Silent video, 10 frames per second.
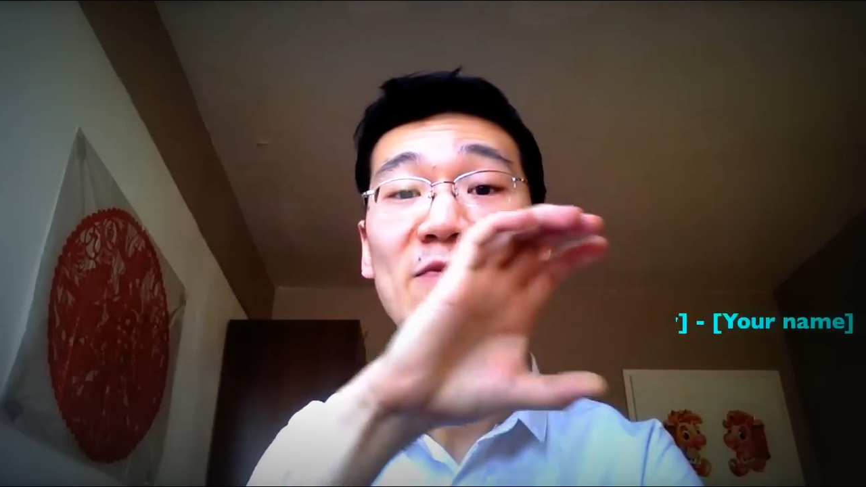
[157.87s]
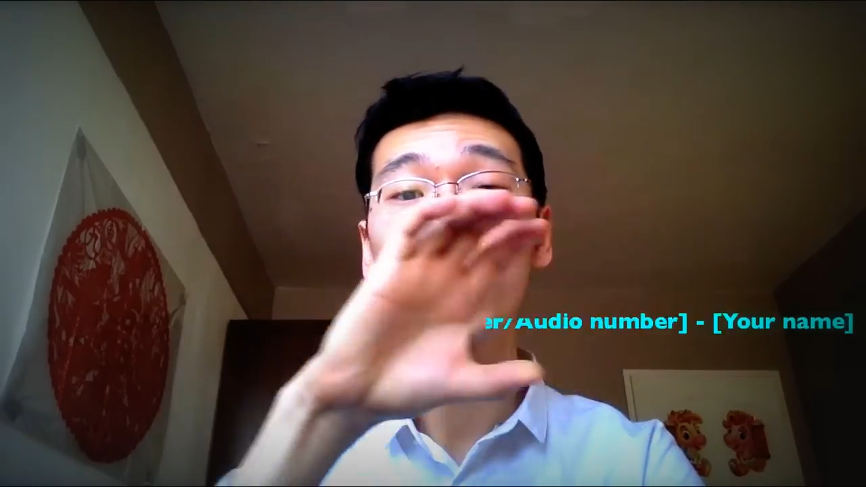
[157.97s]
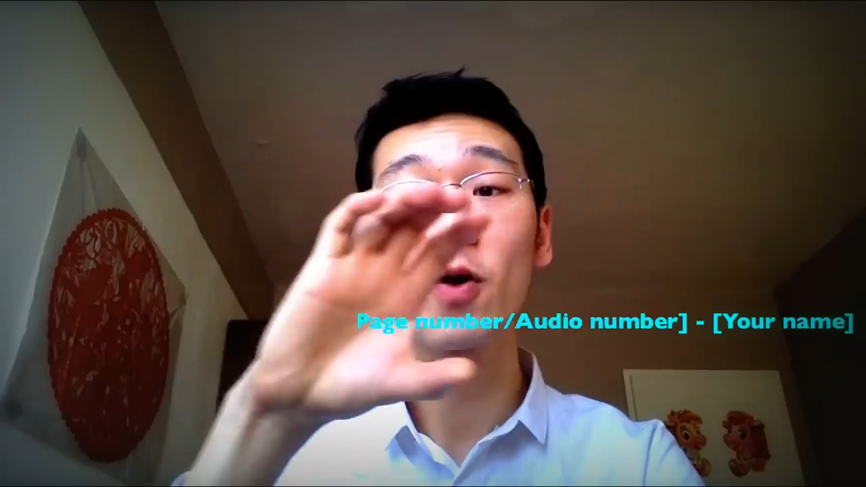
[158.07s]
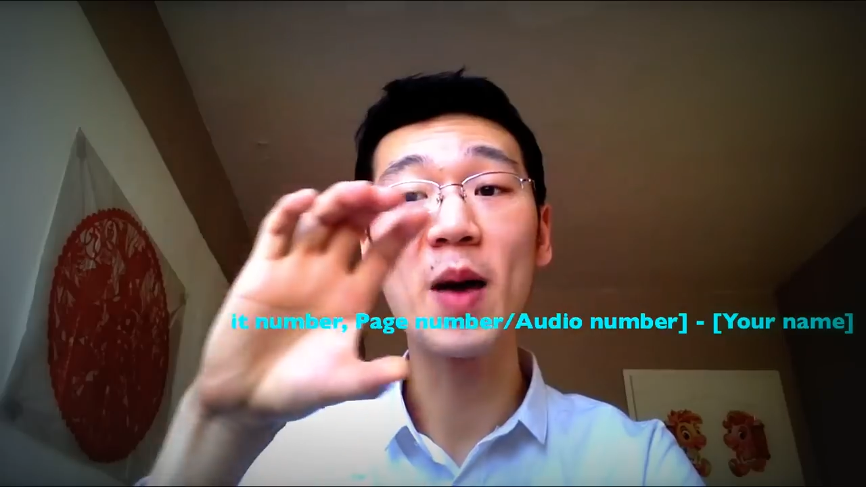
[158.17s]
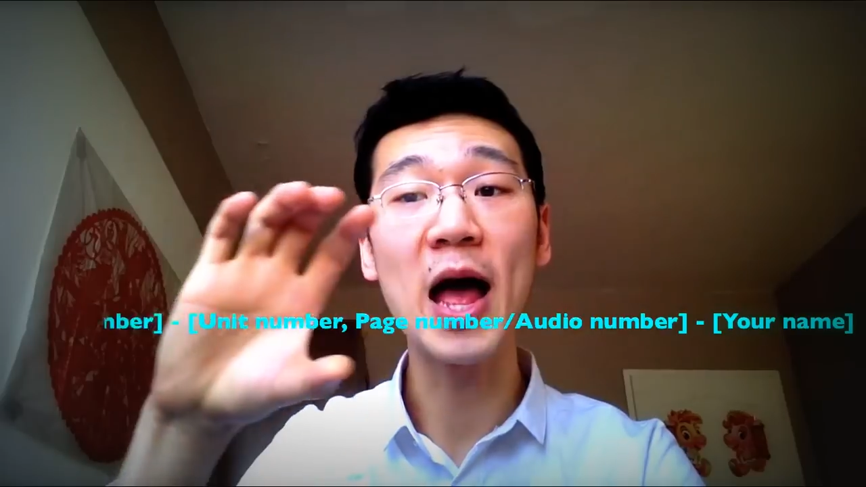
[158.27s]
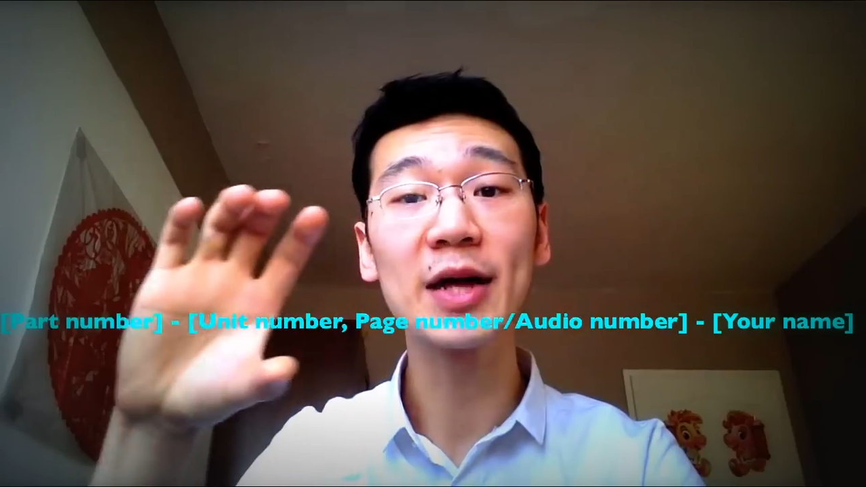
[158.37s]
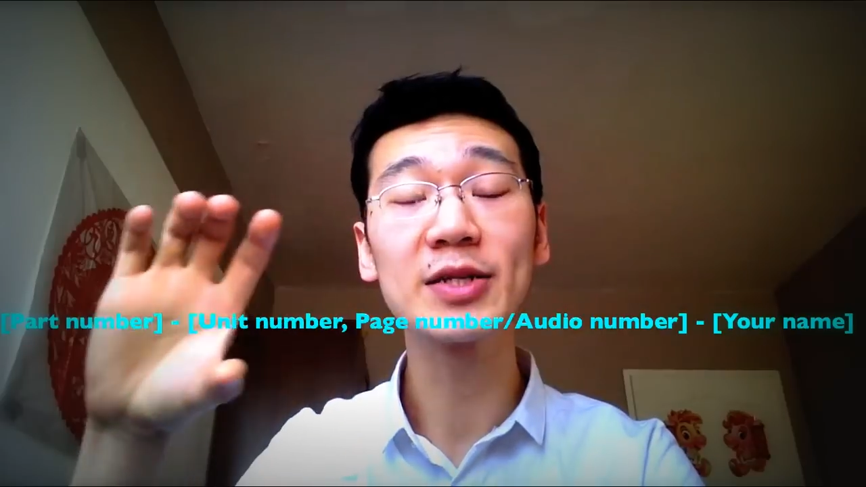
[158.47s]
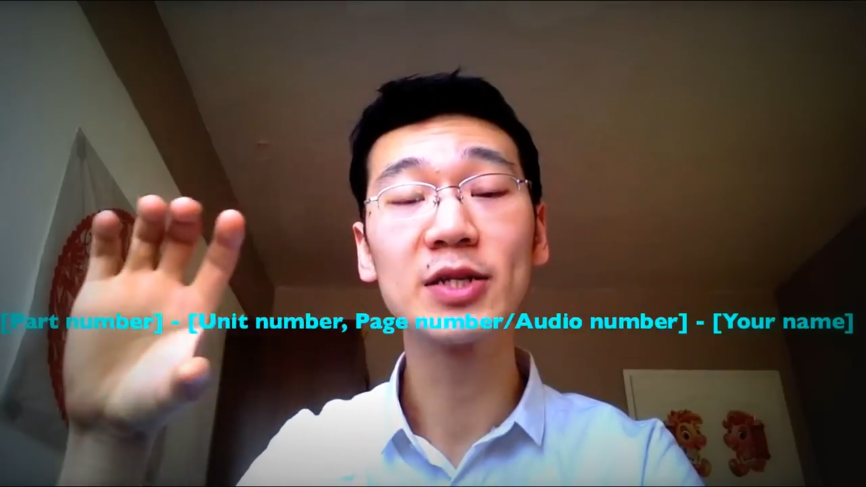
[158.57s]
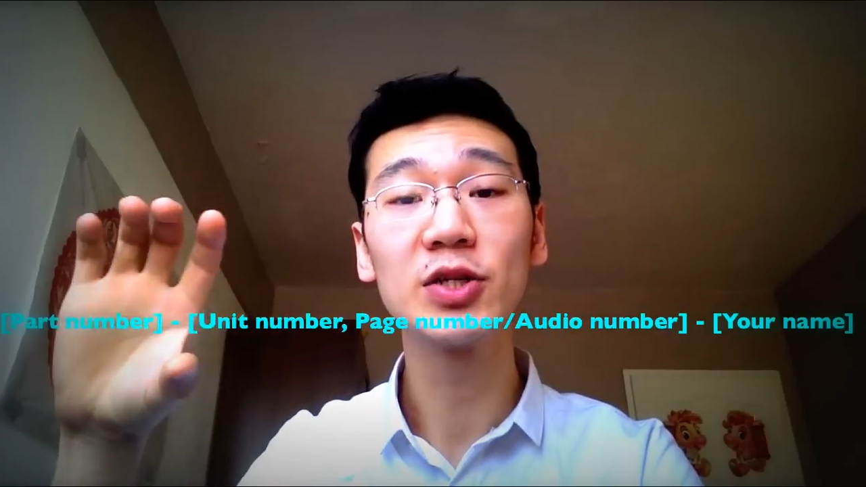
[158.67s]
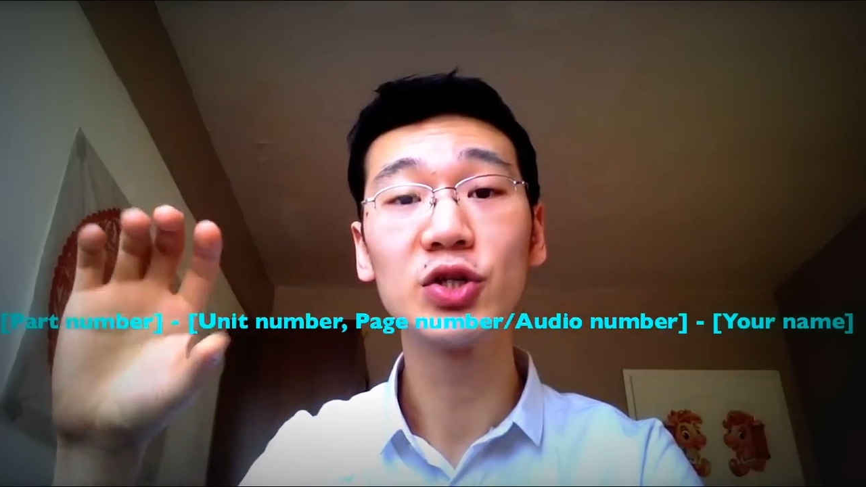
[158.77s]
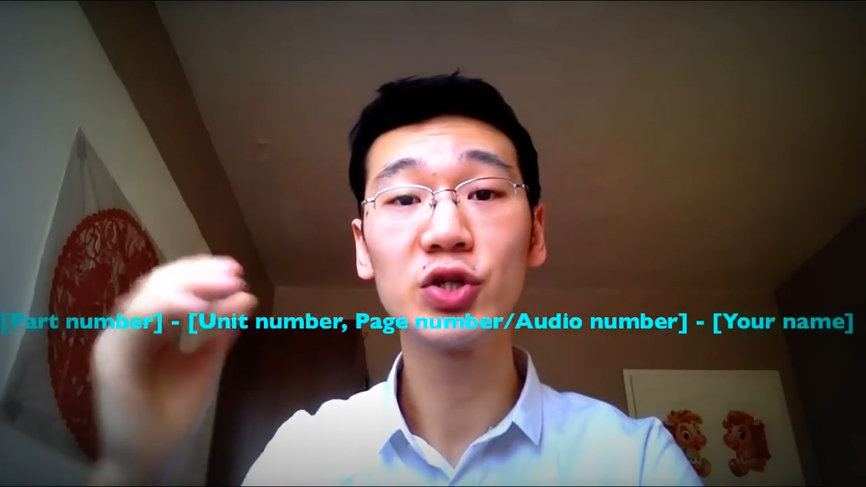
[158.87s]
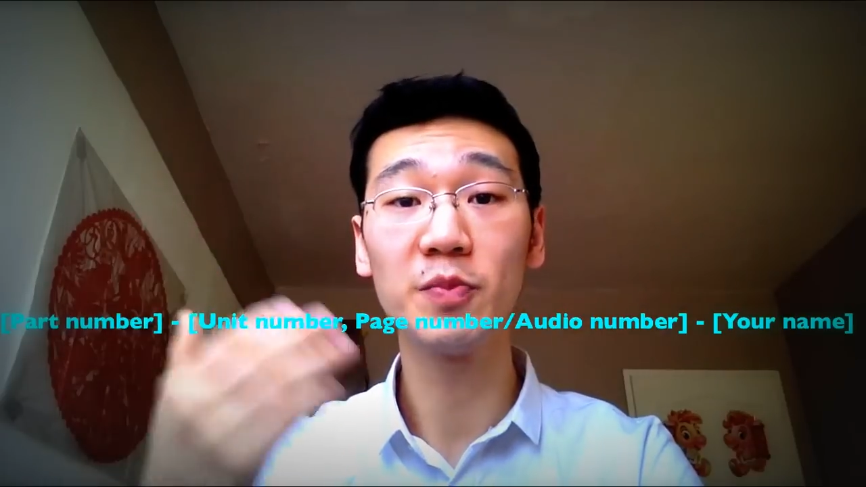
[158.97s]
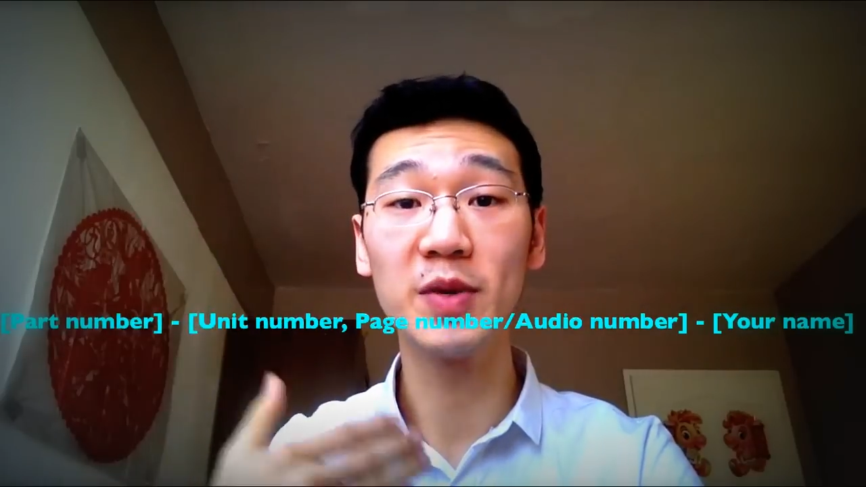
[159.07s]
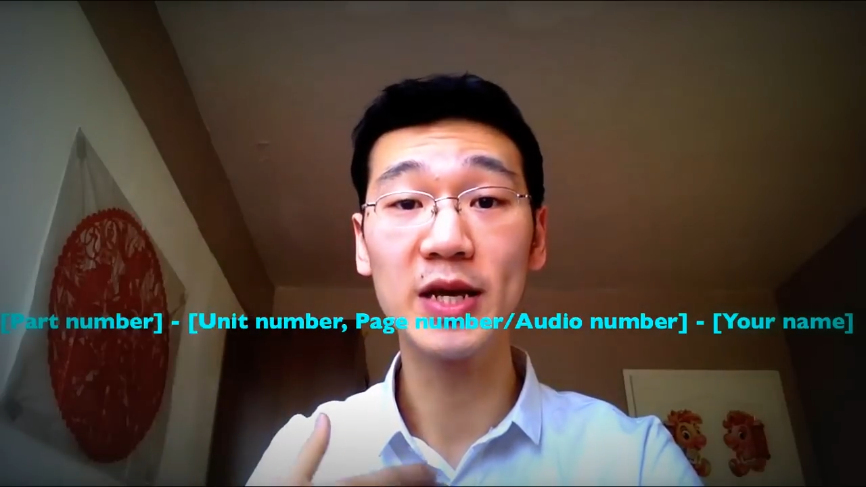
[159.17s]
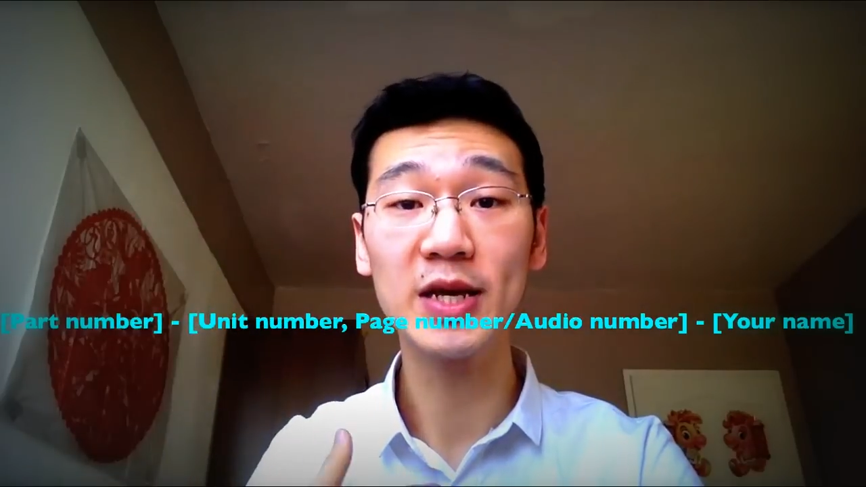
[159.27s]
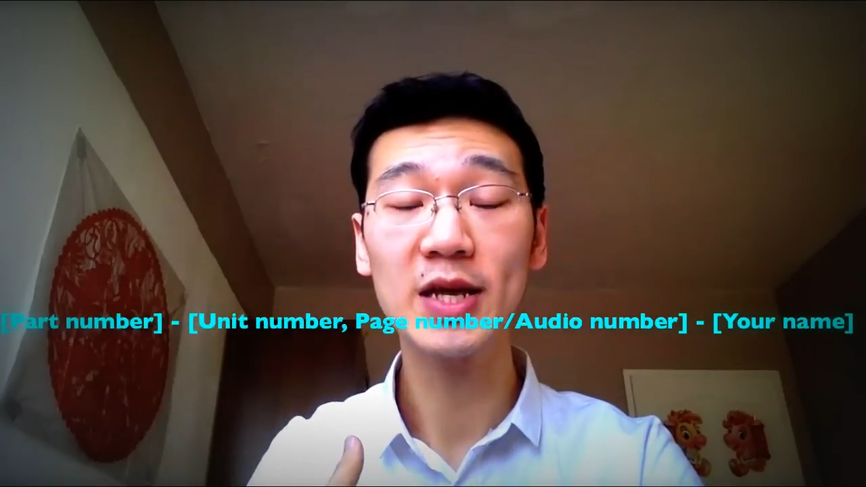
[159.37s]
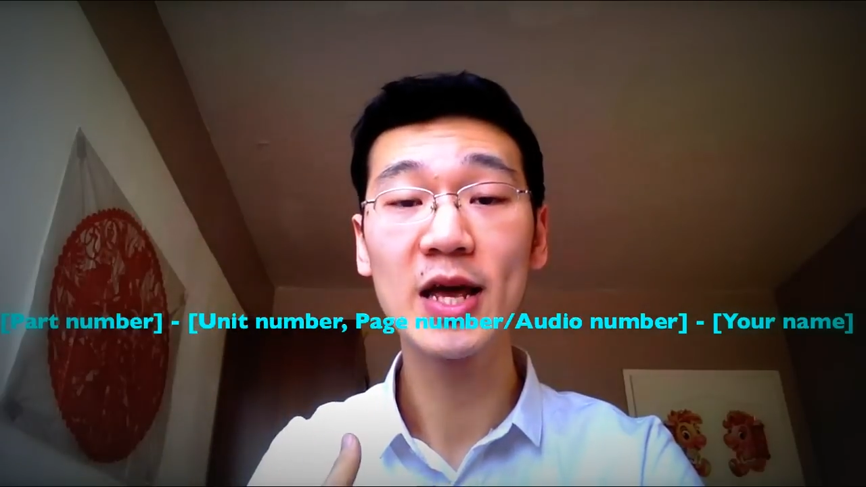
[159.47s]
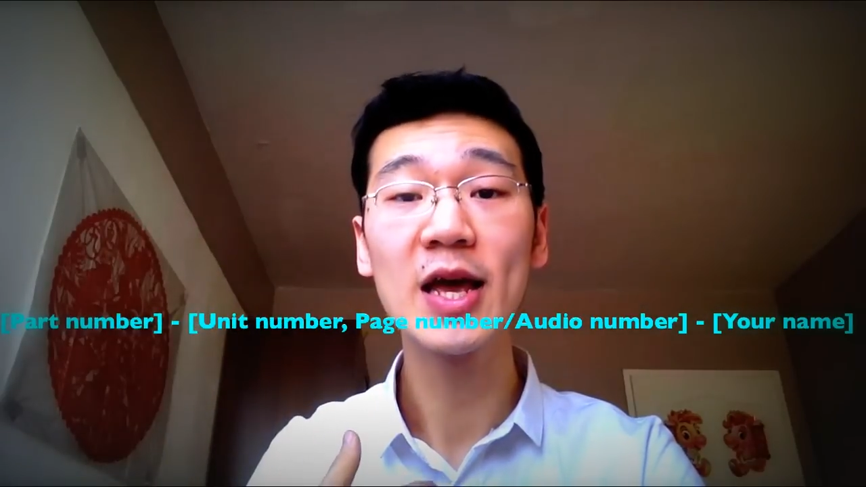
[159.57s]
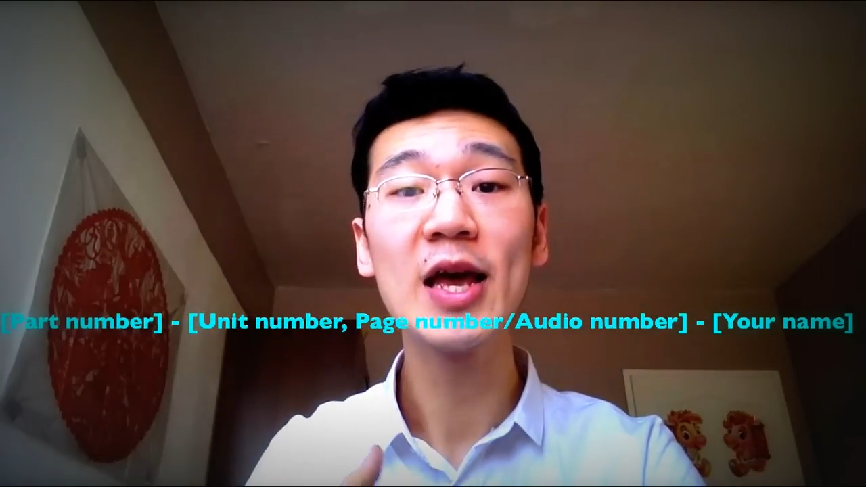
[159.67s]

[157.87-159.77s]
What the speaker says: format to me